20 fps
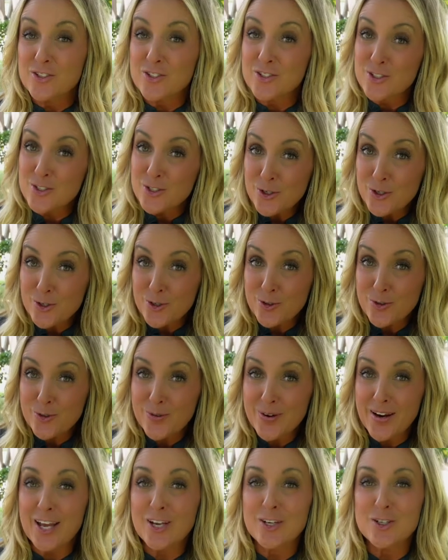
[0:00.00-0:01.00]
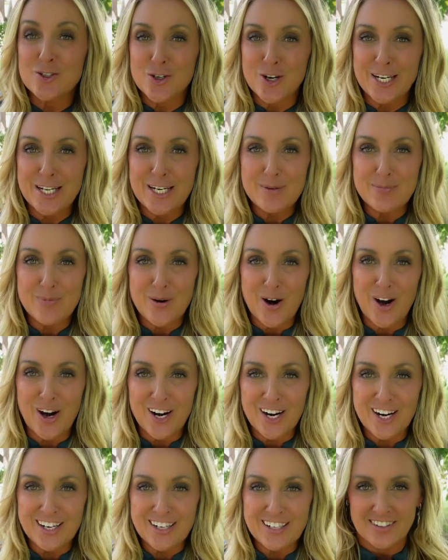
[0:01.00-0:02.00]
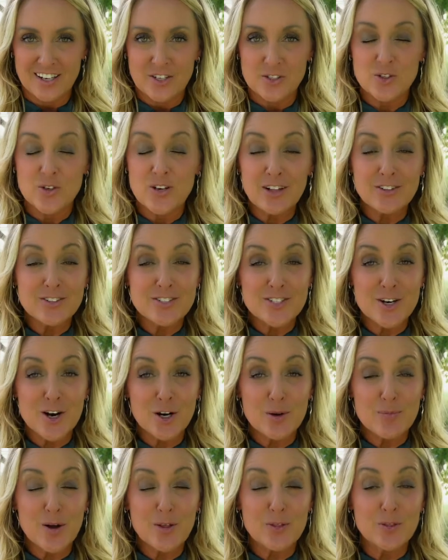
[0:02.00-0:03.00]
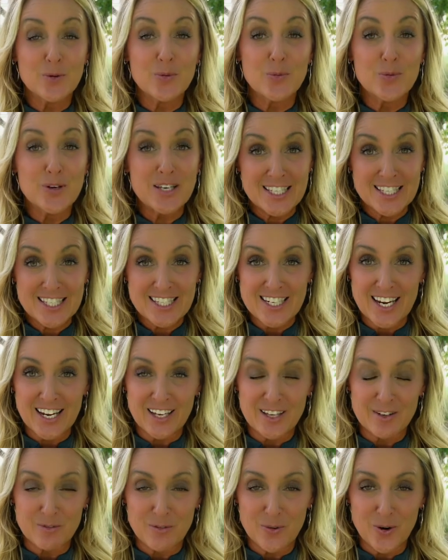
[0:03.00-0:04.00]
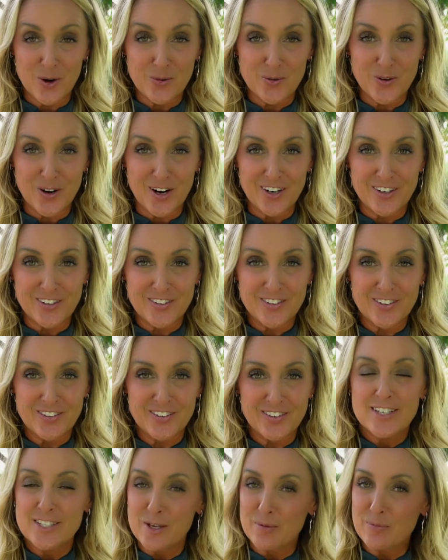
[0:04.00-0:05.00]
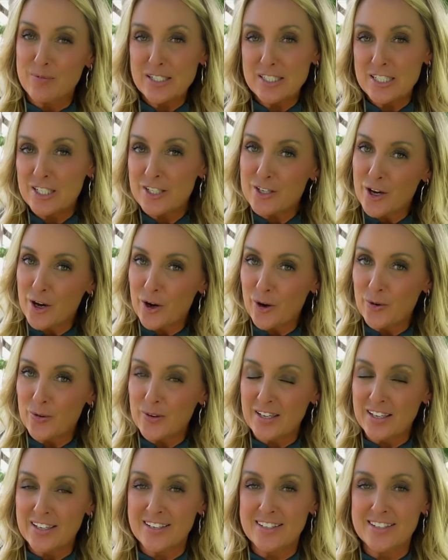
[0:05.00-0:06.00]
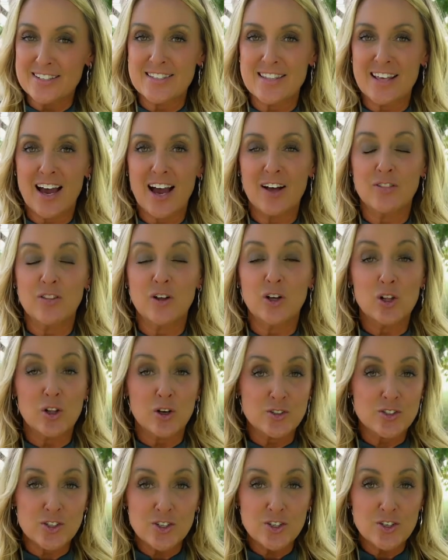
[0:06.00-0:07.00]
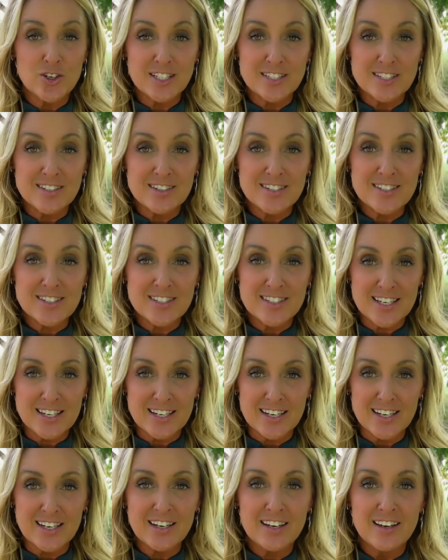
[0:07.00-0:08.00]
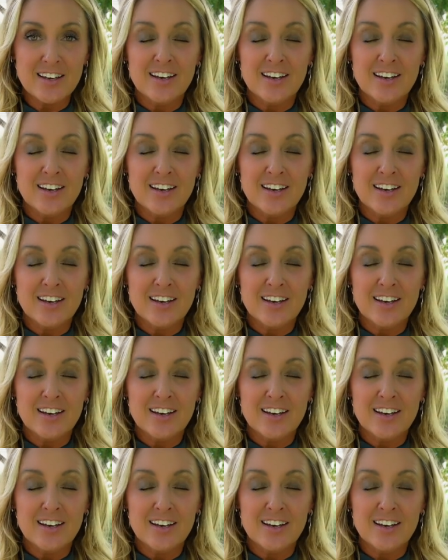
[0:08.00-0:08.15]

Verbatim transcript: Zoo, and Trinity Park. So now let's talk about the real estate in Fort Worth. Something to note is that the closer you get to the city,